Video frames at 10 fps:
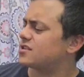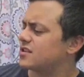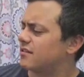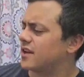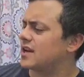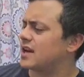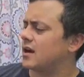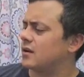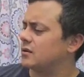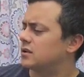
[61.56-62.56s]
stuff
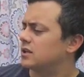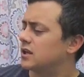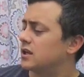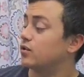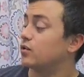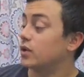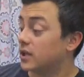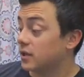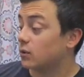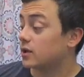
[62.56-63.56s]
anyhow? If you
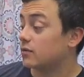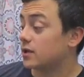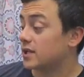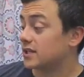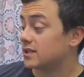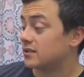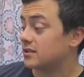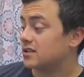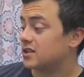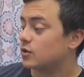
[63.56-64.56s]
really want to read it,
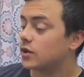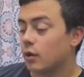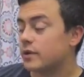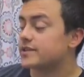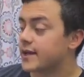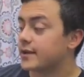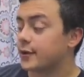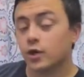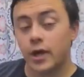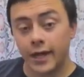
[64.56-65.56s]
you can always stand
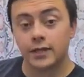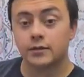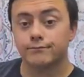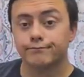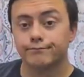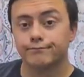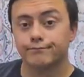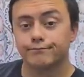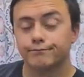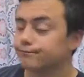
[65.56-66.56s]
on your head.
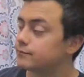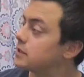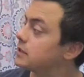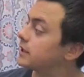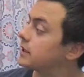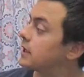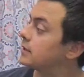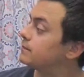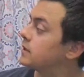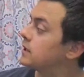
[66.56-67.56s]
Didn't think of that.
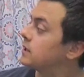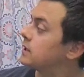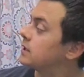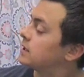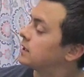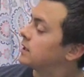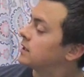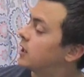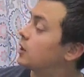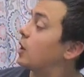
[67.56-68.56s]

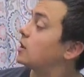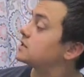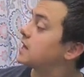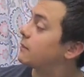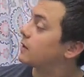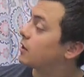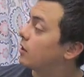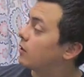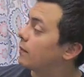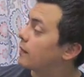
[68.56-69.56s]
A long time
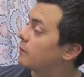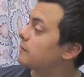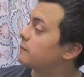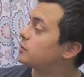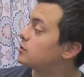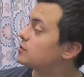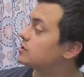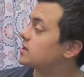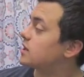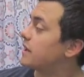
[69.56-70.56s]
ago, people used
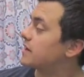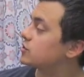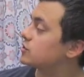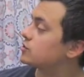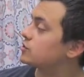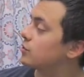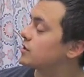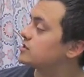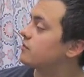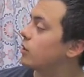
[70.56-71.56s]
to tell magical
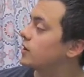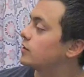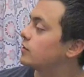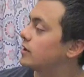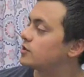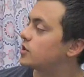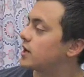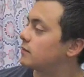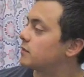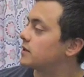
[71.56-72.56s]
stories of wonder and
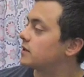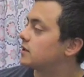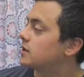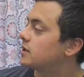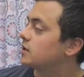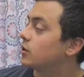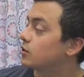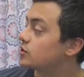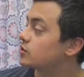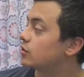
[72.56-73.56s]
enchantment.
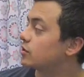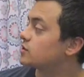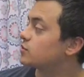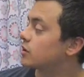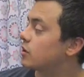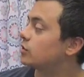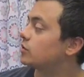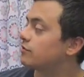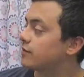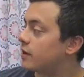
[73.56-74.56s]
Those stories were called
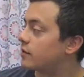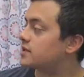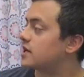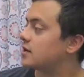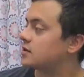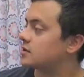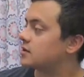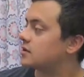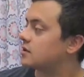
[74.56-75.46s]
fairy tales.